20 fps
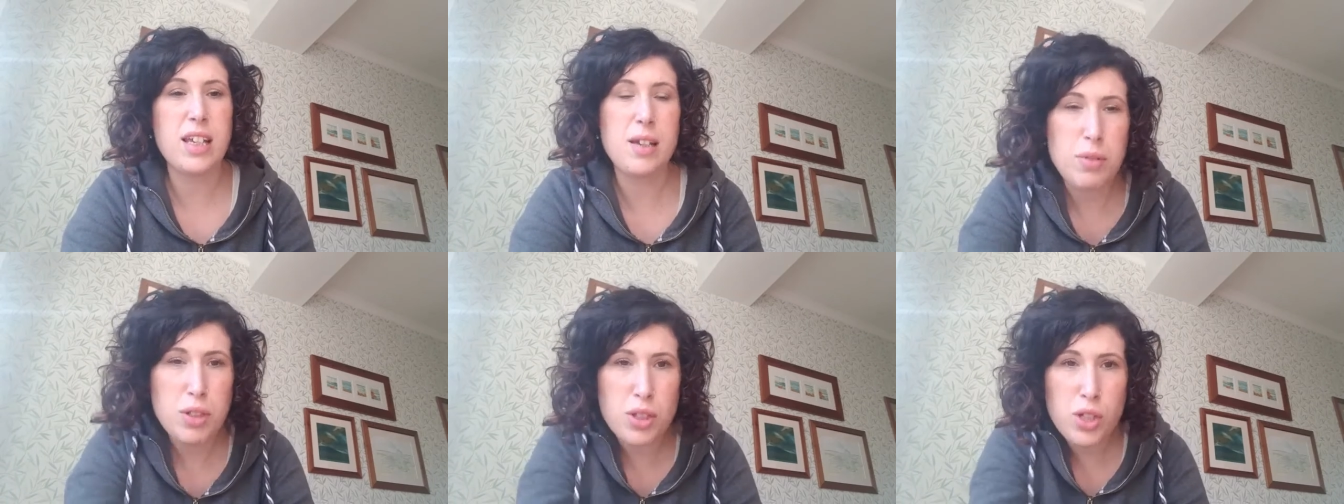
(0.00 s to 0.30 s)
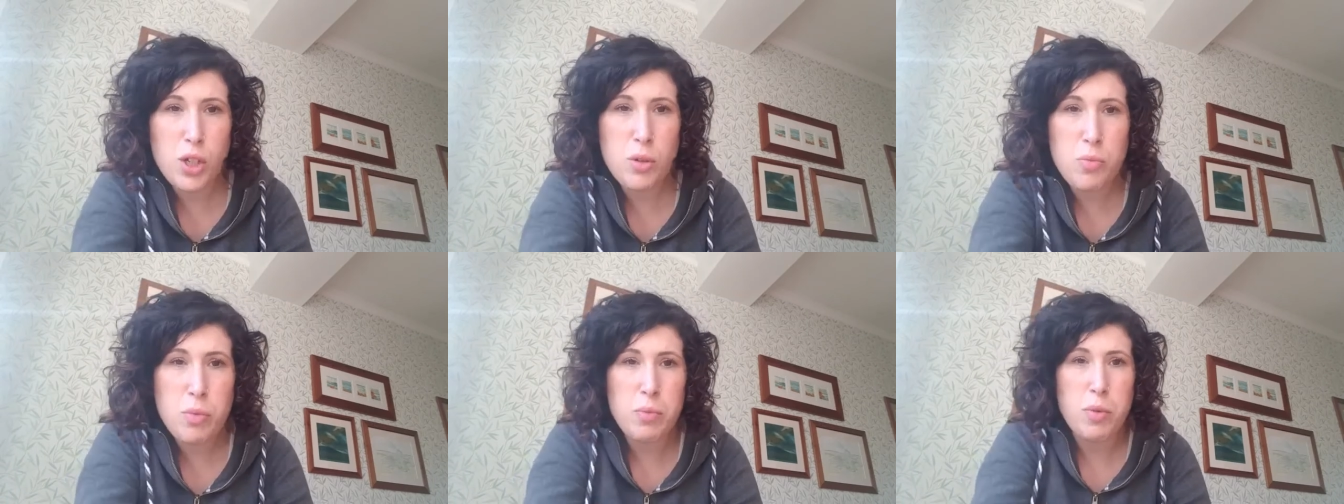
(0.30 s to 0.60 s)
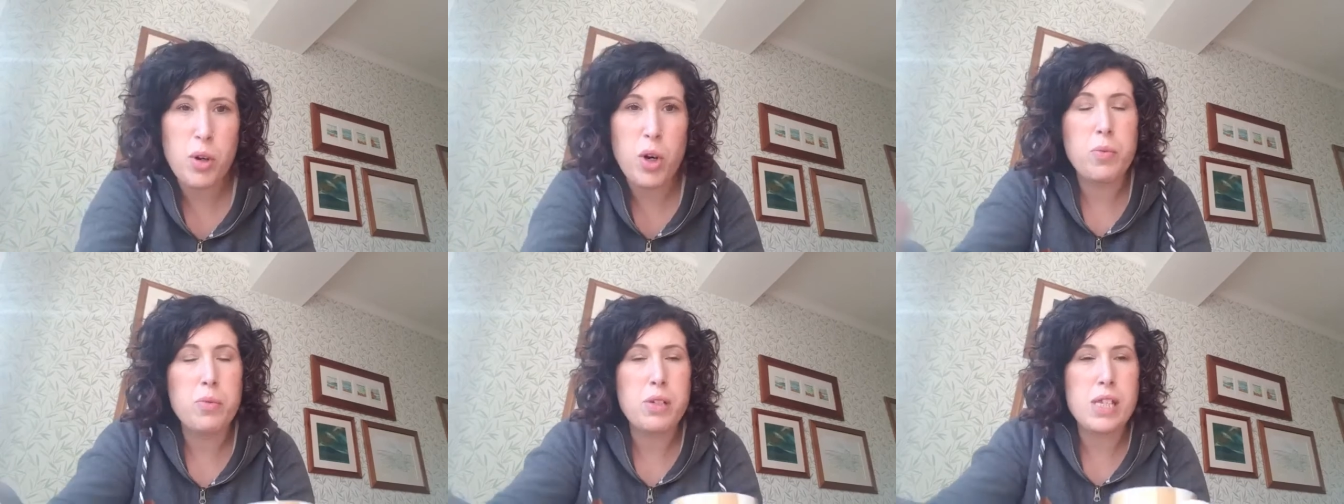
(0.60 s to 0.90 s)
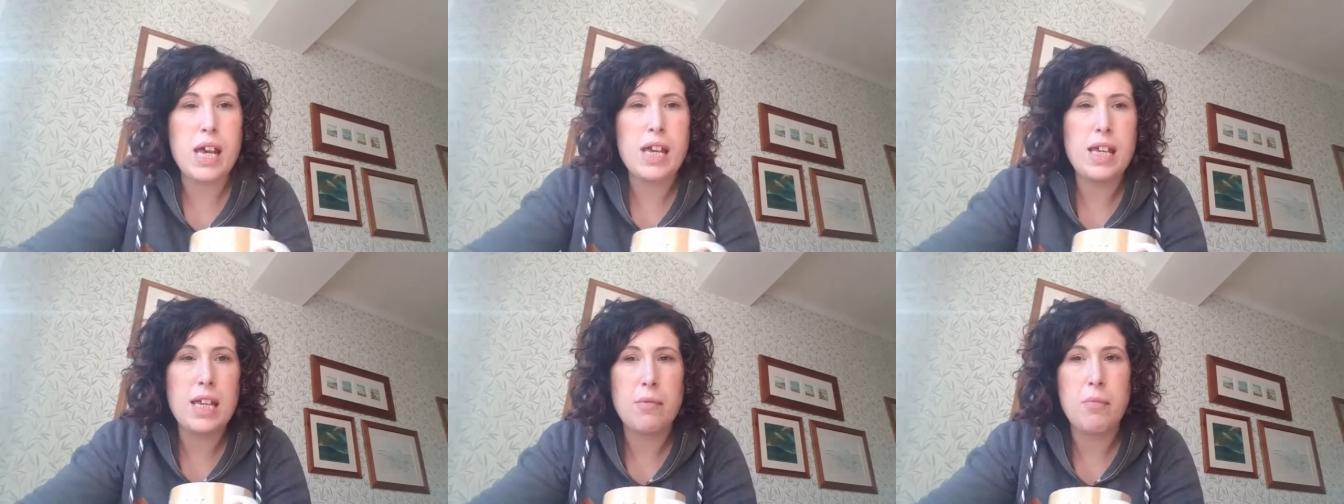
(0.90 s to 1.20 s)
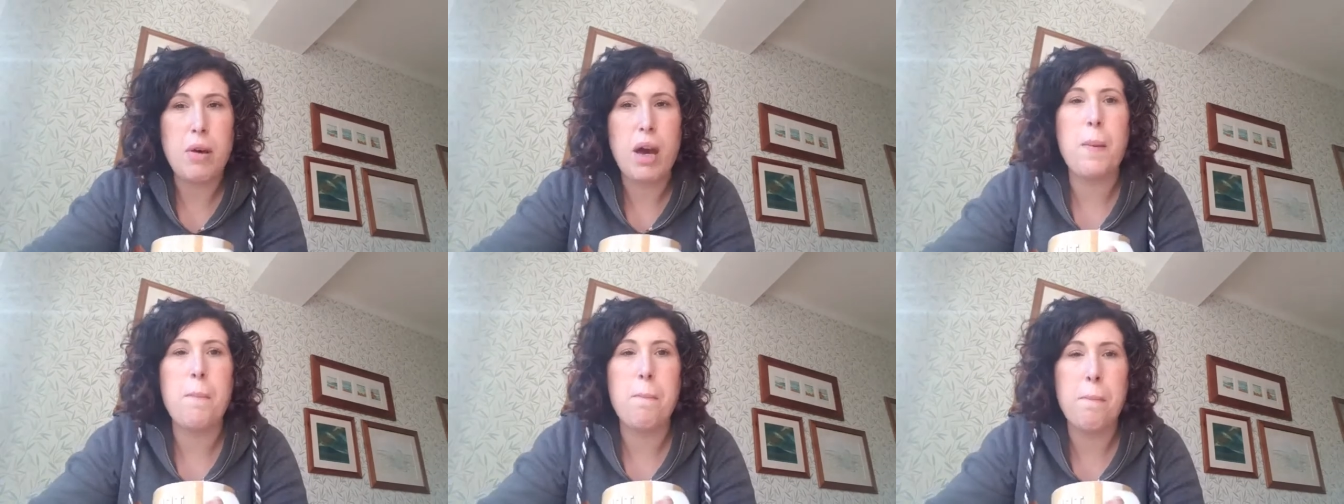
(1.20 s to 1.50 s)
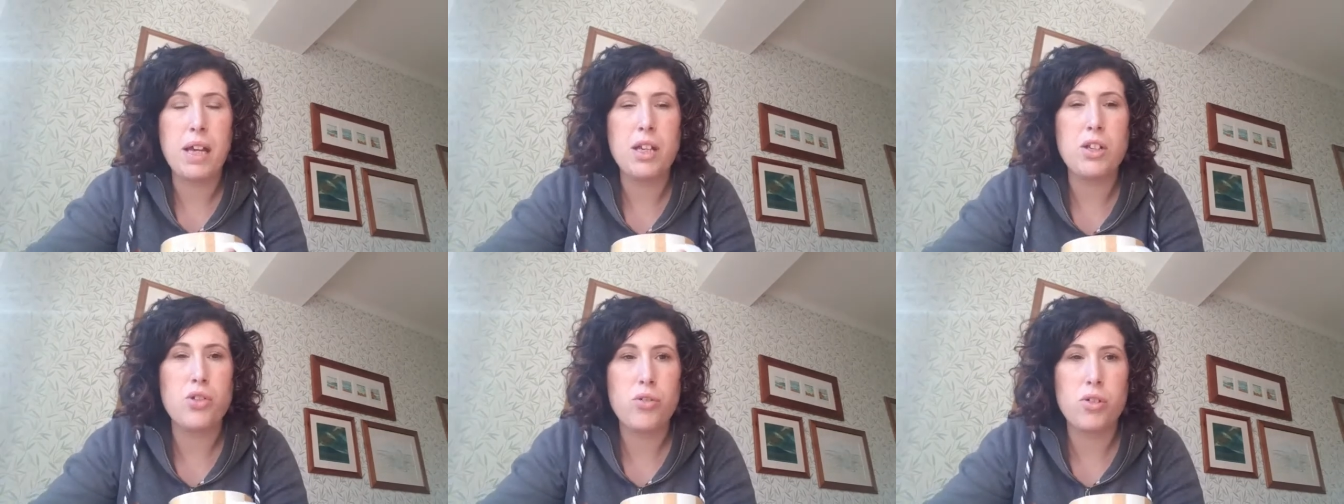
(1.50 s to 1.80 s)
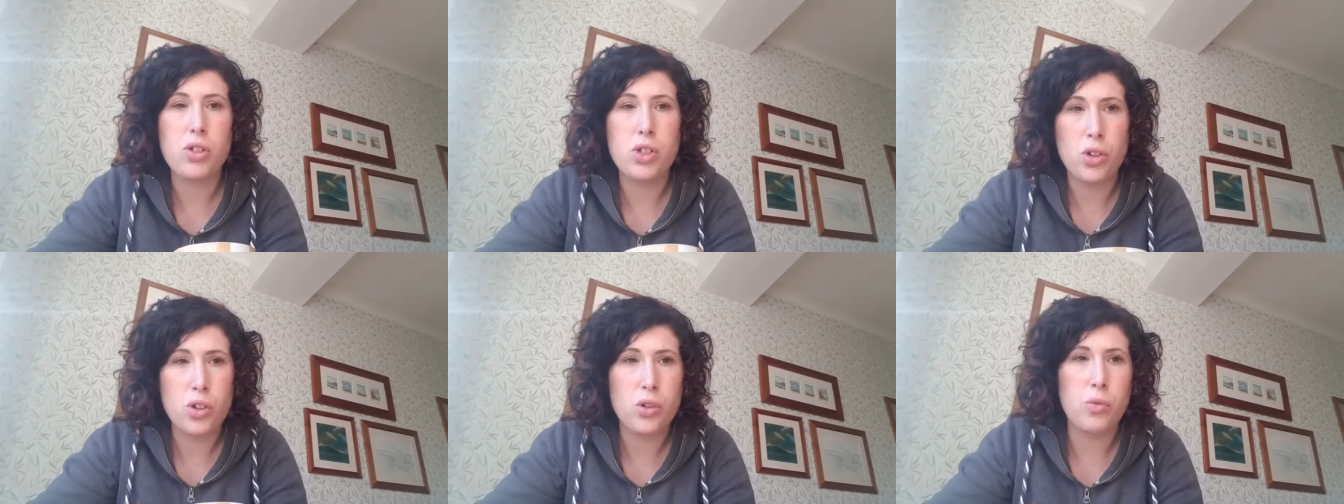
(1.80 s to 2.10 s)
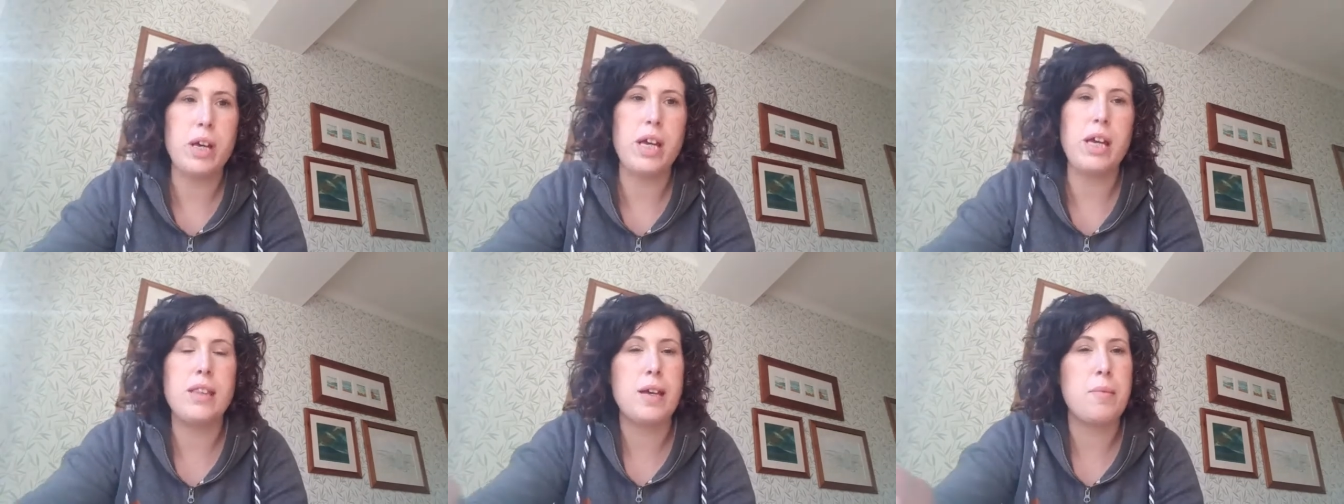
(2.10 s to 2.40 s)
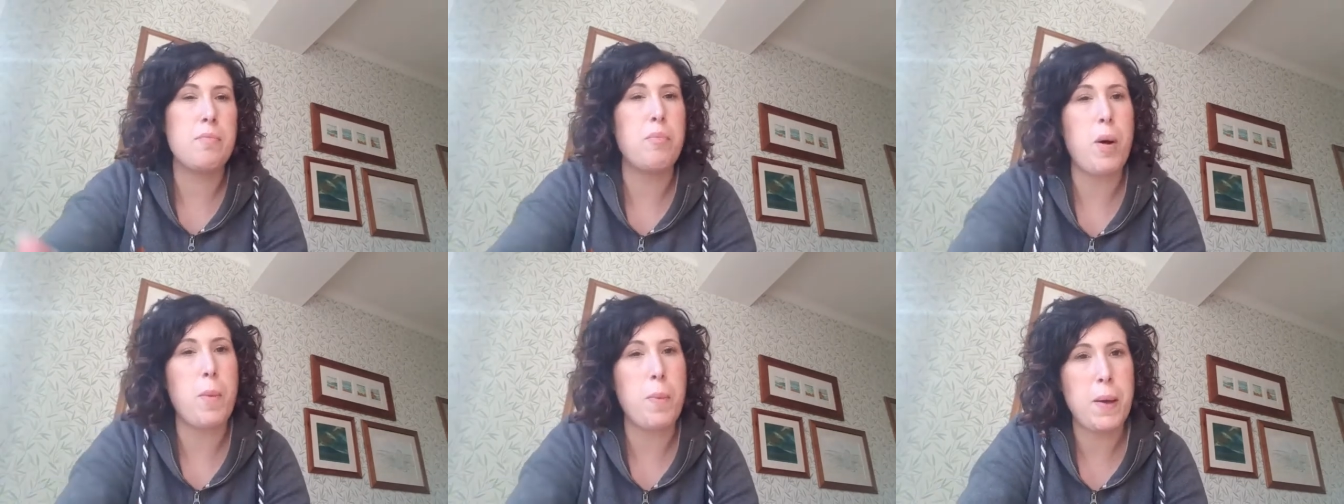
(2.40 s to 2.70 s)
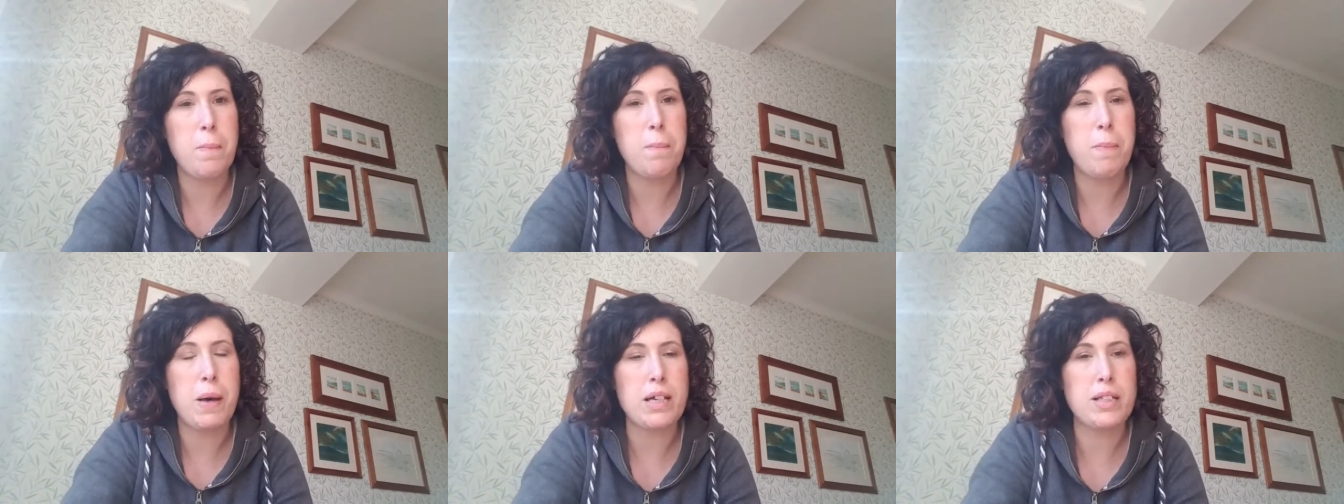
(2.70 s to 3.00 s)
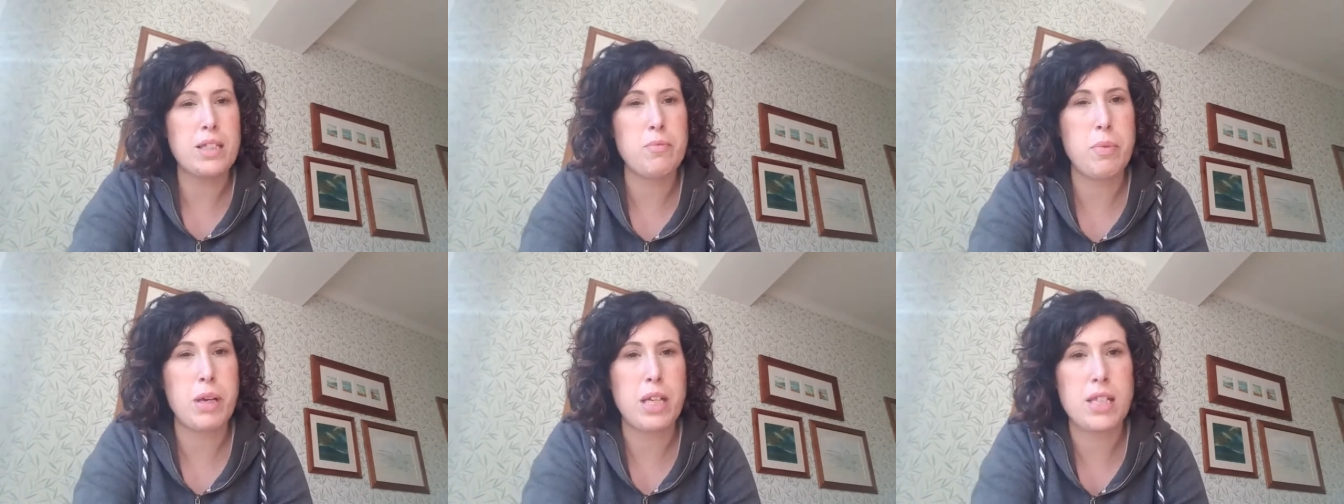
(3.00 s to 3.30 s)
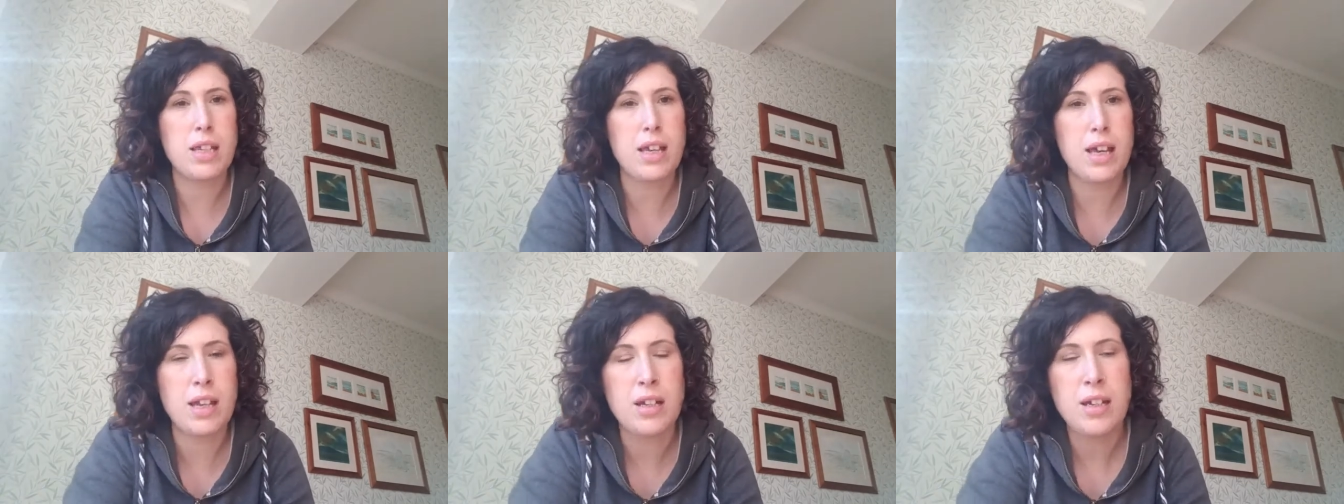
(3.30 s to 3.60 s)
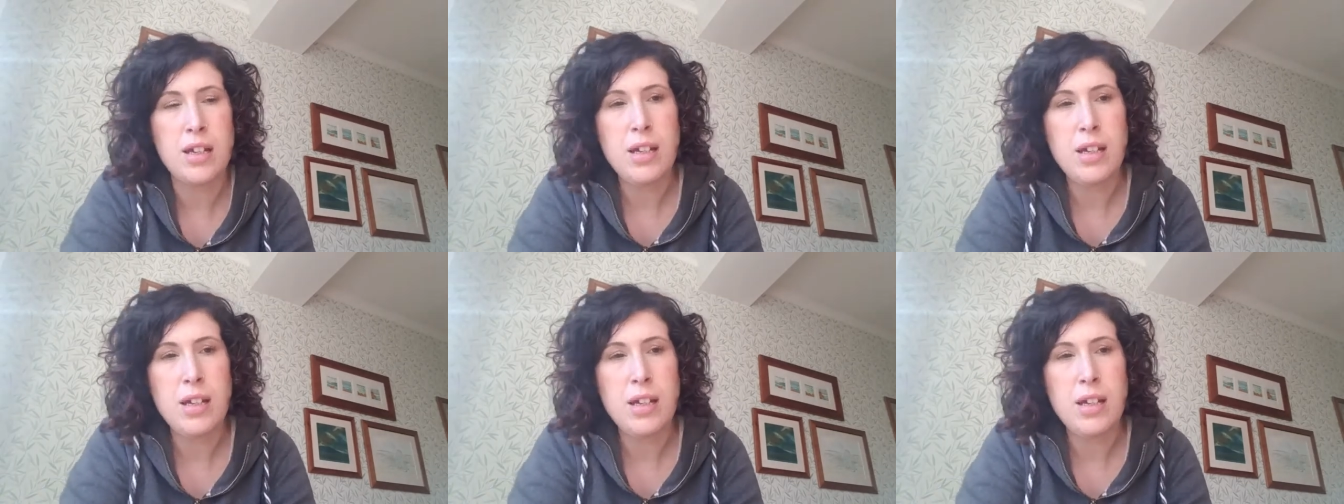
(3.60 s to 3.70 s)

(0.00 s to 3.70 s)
scoop him up, take him out, make sure he'd done a wee, and then pop him back to bed again.